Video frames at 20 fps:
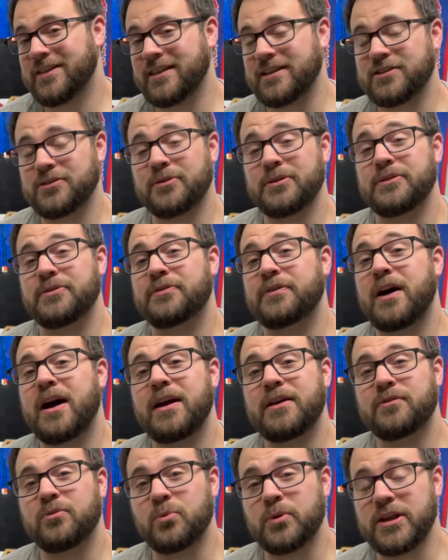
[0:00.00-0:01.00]
that's only
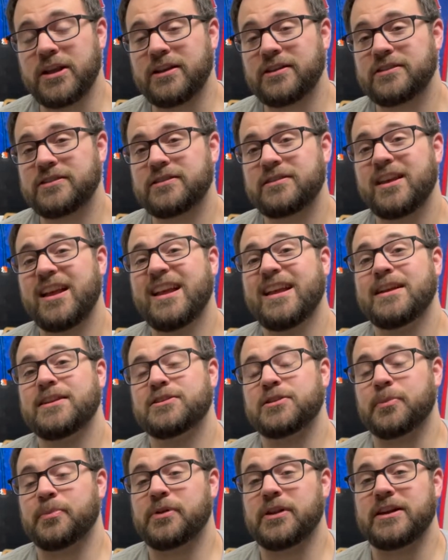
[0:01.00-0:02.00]
5 weeks
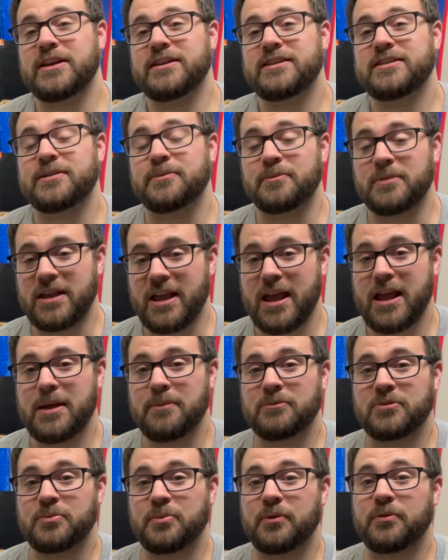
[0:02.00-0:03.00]
to play some
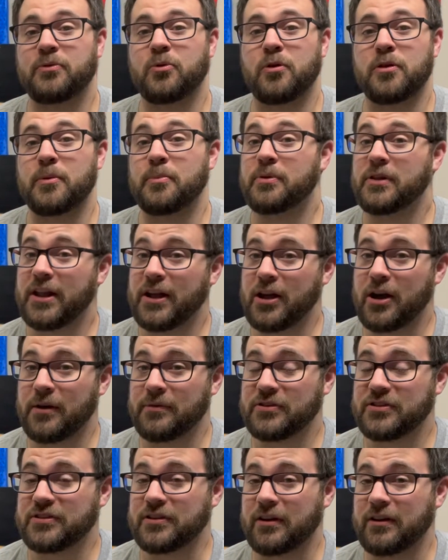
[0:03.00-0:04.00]
games before the playoffs
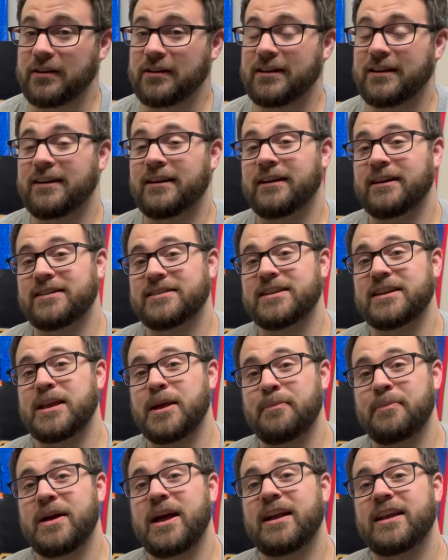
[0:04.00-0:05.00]
start to
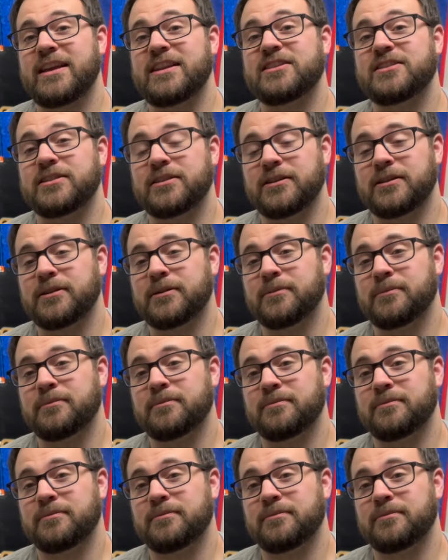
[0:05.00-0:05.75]
get back into